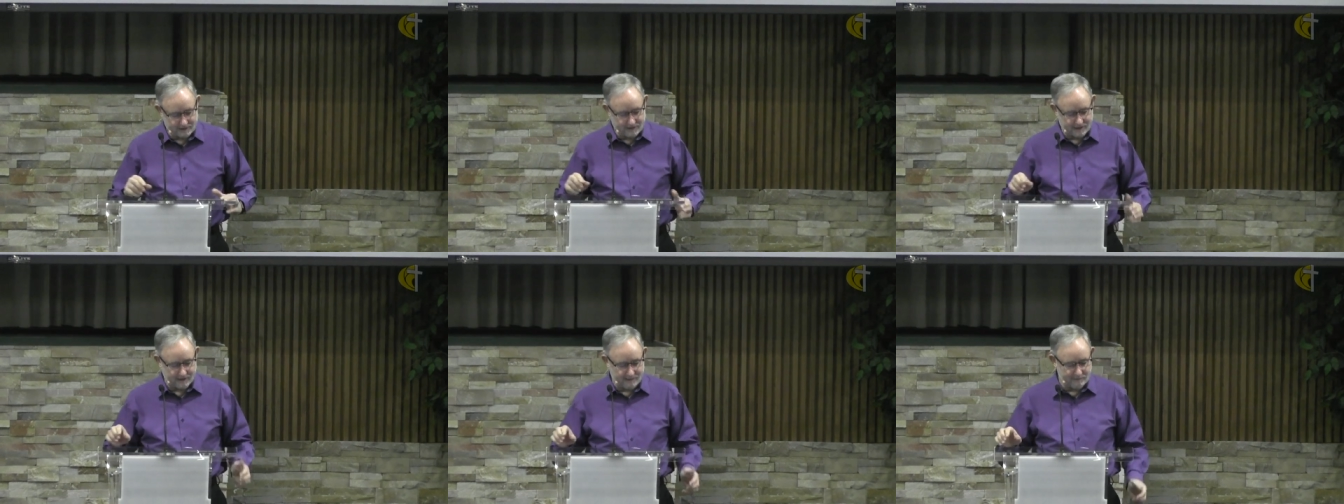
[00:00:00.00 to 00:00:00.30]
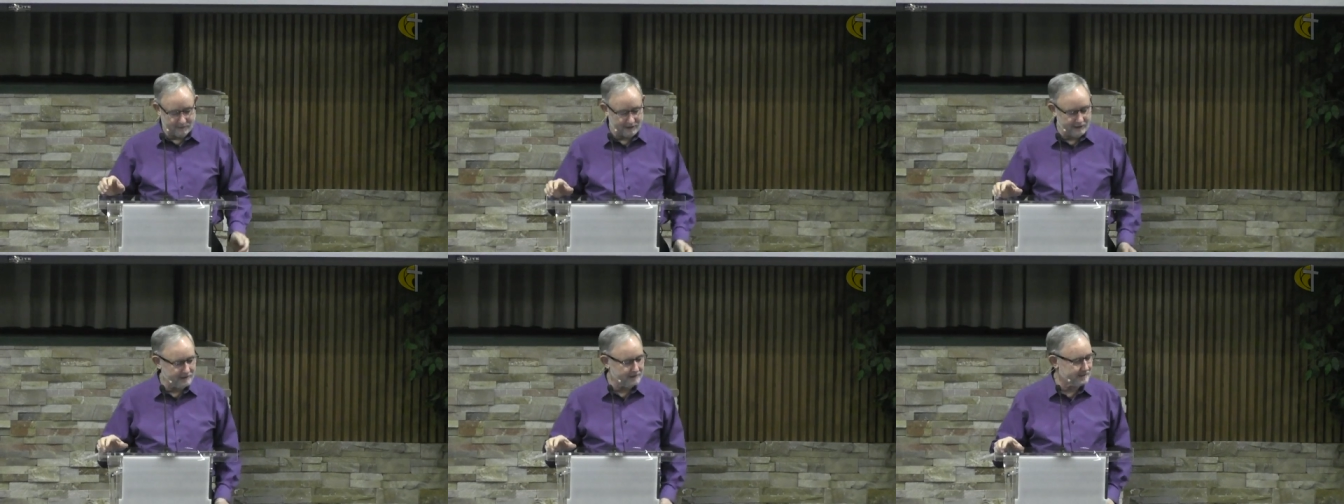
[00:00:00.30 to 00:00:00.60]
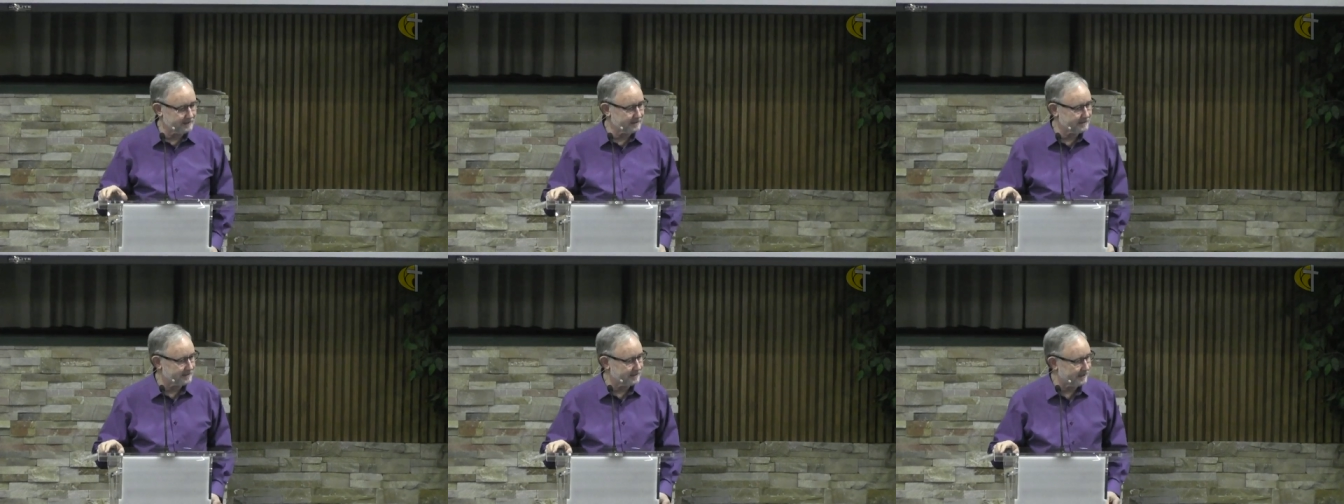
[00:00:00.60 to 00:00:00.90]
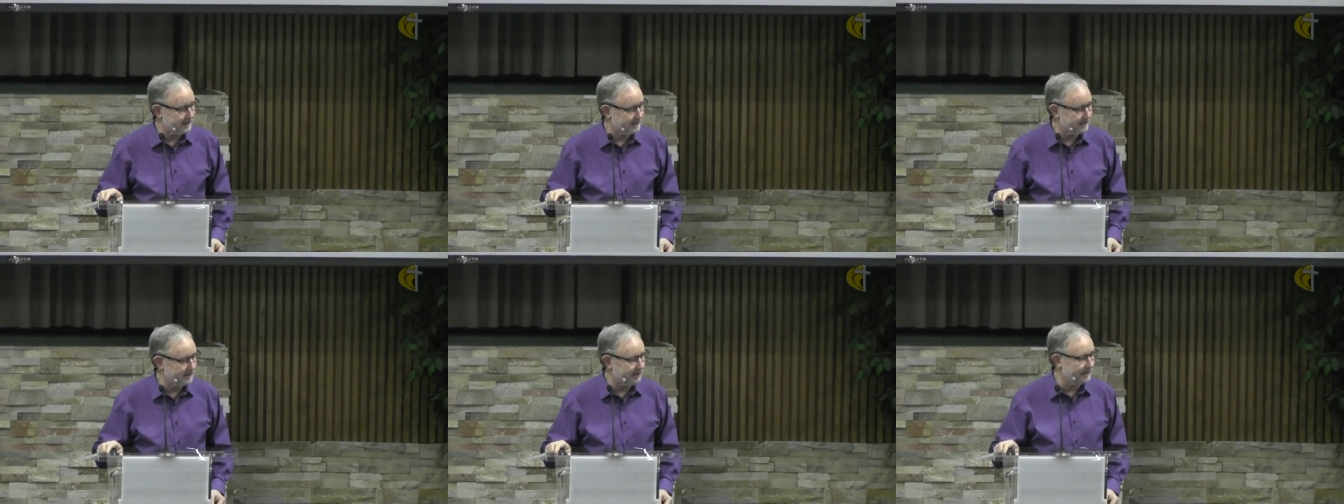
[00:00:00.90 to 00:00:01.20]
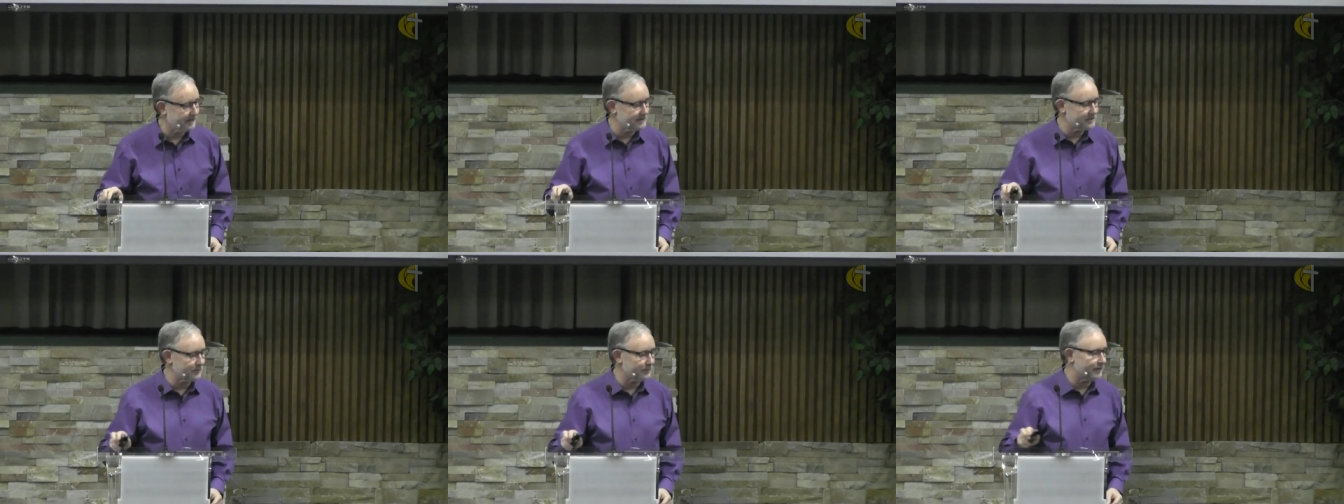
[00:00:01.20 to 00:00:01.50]
that means to say
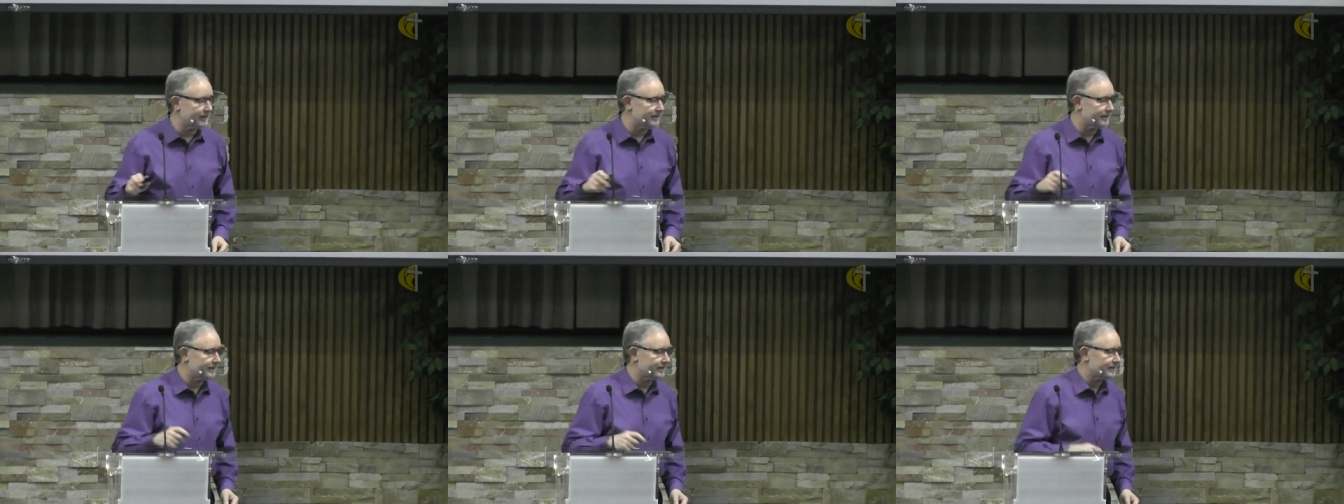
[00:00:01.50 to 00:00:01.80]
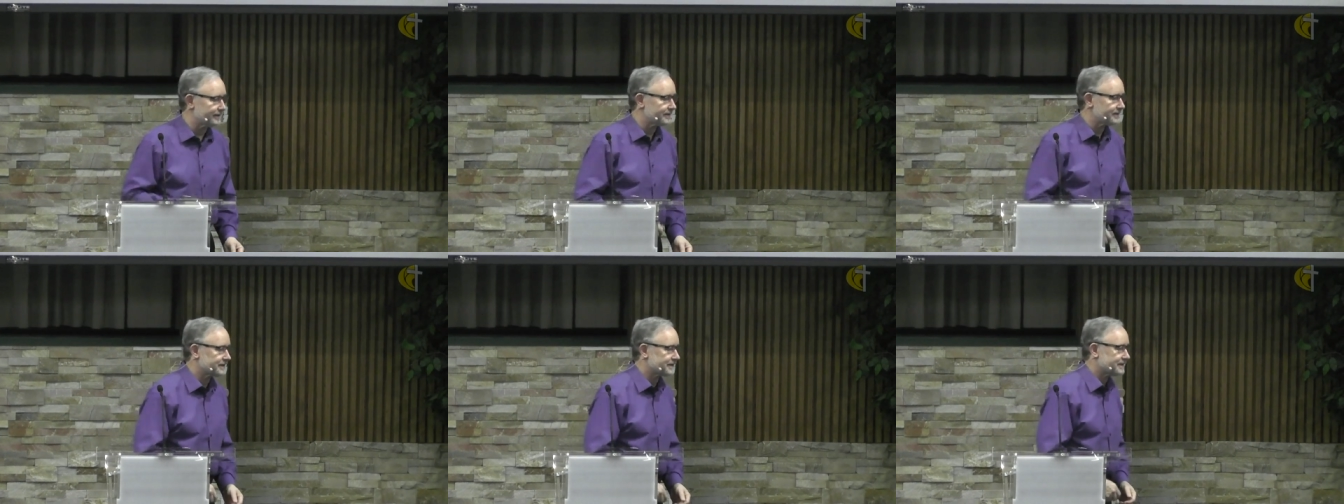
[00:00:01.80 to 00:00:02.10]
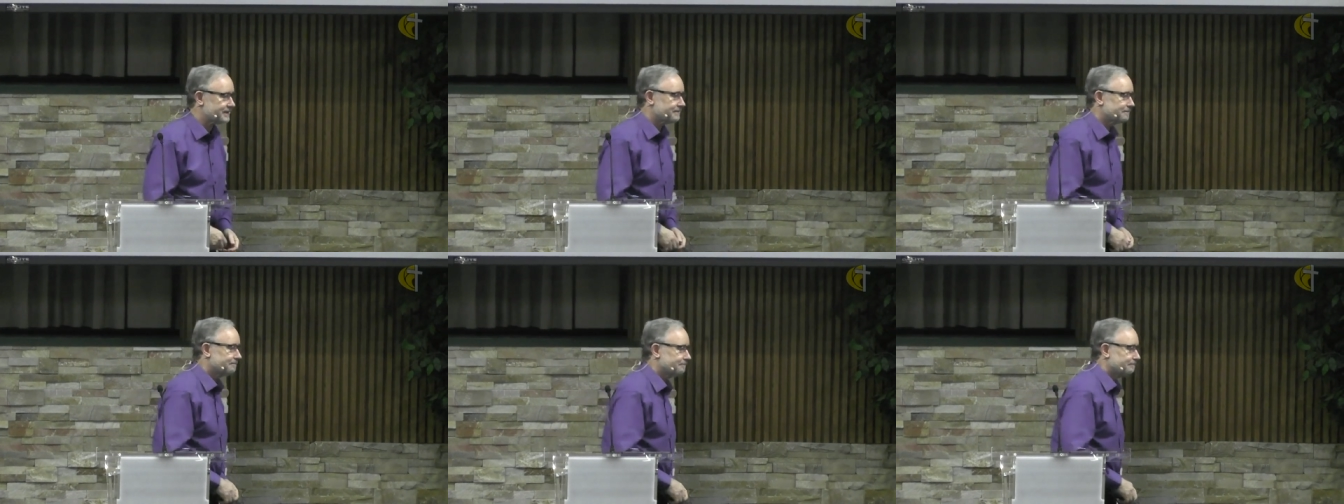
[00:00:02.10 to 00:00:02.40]
God's with us.